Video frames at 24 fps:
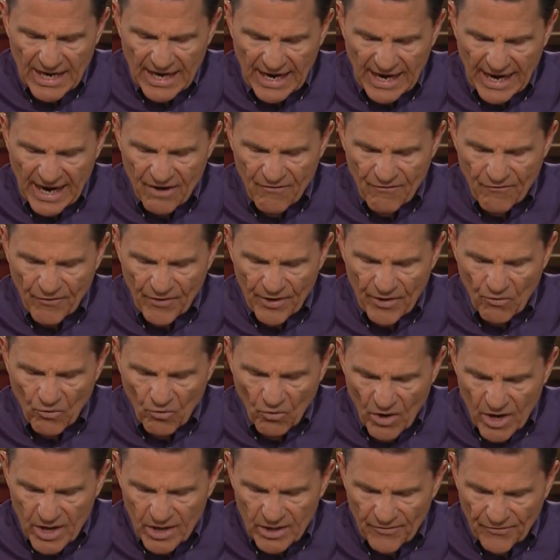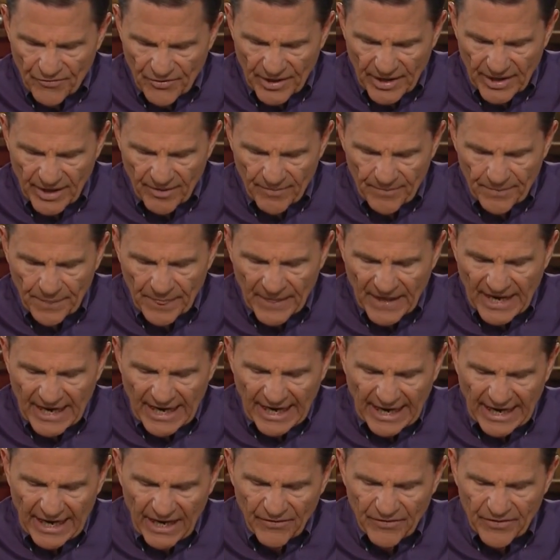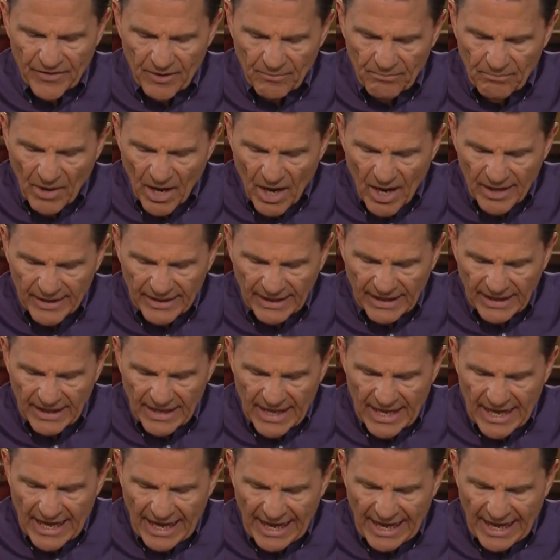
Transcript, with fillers: every one of them, in the body